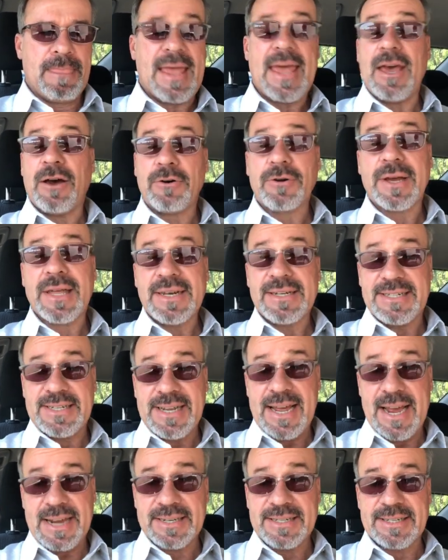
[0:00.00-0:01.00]
Elgin,
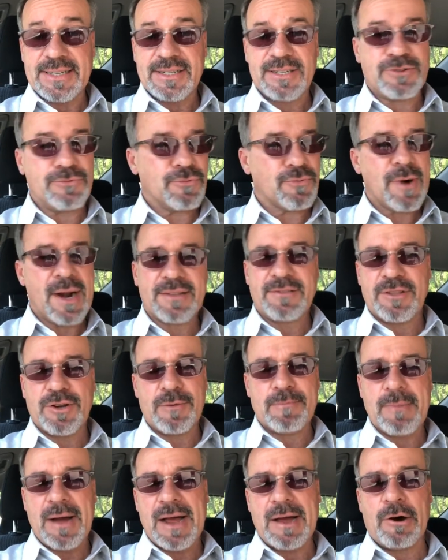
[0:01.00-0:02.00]
Texas, right there
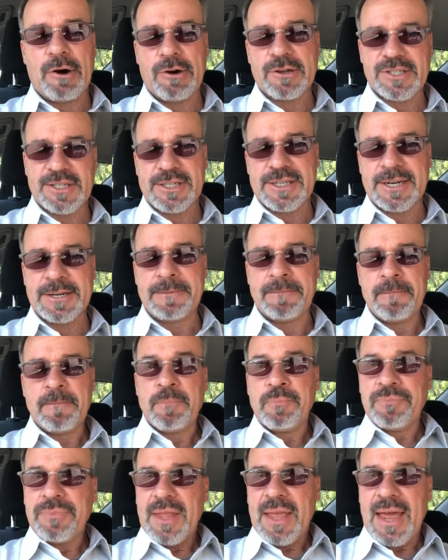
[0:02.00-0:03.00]
by Austin.
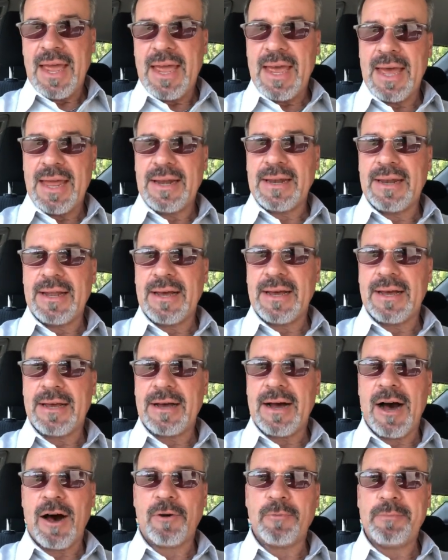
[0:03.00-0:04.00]
And
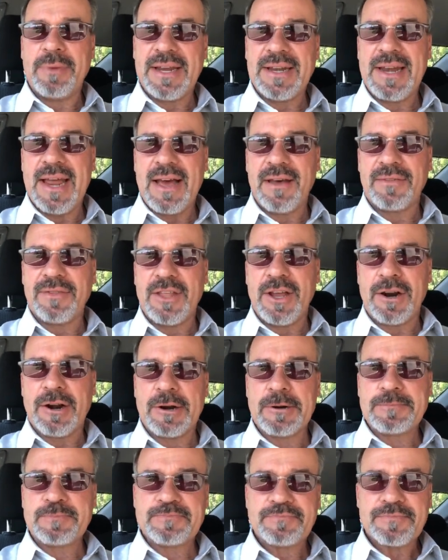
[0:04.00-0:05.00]
I'll be down
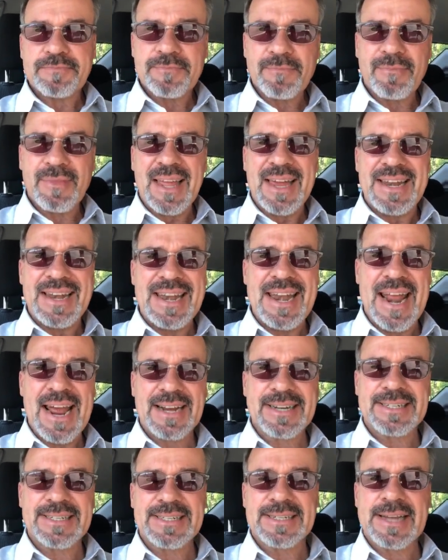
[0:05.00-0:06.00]
there
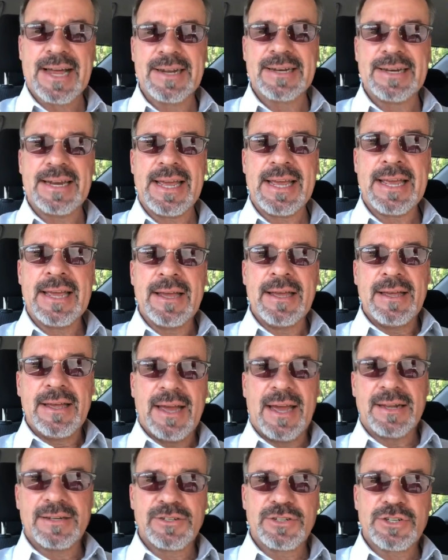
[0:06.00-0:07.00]
next Sunday.
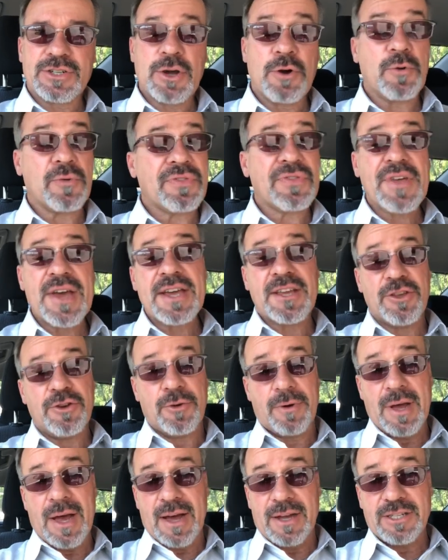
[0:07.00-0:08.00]
And so thank
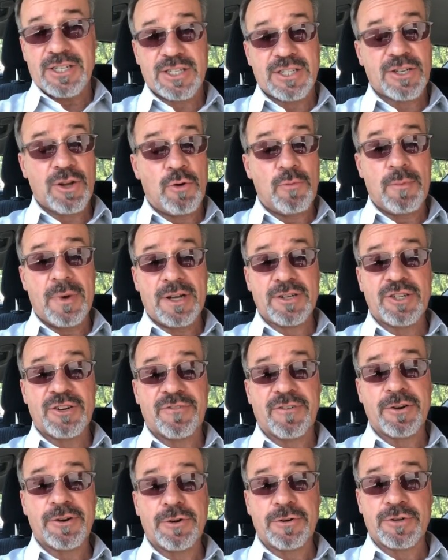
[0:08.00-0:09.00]
you guys so much
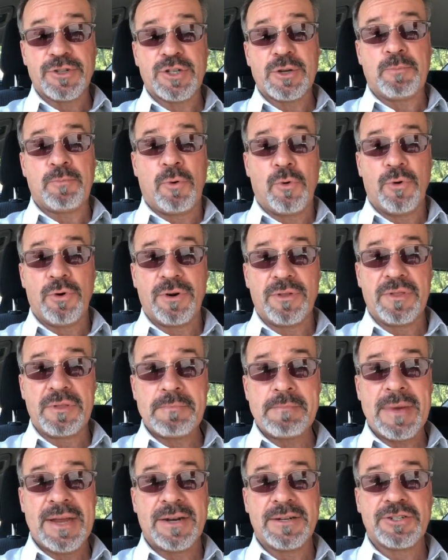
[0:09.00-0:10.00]
for your support of the
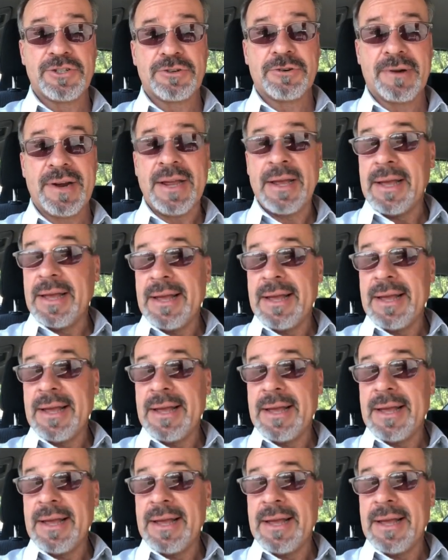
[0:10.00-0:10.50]
ministry.